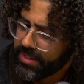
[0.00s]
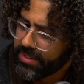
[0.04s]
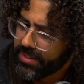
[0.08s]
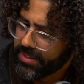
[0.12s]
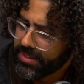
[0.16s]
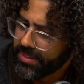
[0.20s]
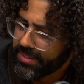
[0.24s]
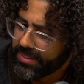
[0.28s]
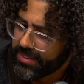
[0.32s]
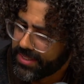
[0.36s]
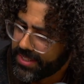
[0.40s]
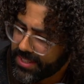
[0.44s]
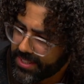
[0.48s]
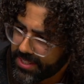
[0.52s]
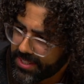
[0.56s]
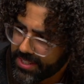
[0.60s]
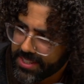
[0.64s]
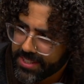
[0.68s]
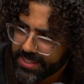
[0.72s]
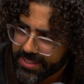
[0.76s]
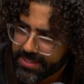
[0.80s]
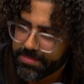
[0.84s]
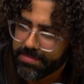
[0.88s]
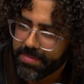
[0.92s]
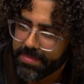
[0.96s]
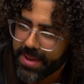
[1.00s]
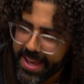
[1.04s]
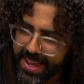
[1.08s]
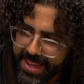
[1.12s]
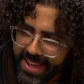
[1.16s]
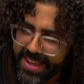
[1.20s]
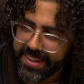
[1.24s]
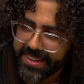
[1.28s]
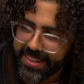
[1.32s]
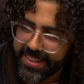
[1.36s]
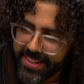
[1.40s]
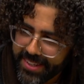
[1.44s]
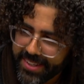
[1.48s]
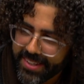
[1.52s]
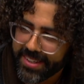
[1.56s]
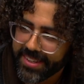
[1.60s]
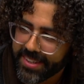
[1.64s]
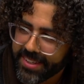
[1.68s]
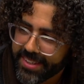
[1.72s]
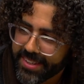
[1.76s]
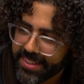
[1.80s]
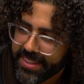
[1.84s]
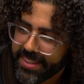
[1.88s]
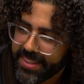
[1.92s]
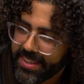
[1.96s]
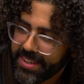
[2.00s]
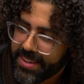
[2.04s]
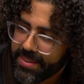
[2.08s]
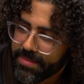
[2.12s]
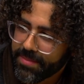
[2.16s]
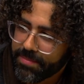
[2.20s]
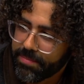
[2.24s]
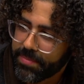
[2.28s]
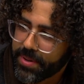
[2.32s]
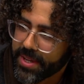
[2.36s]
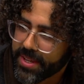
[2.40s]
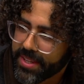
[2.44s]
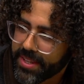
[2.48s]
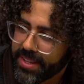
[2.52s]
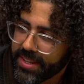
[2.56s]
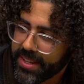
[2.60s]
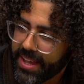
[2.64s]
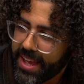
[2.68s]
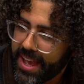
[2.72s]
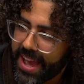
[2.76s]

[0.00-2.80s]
this is my idea, but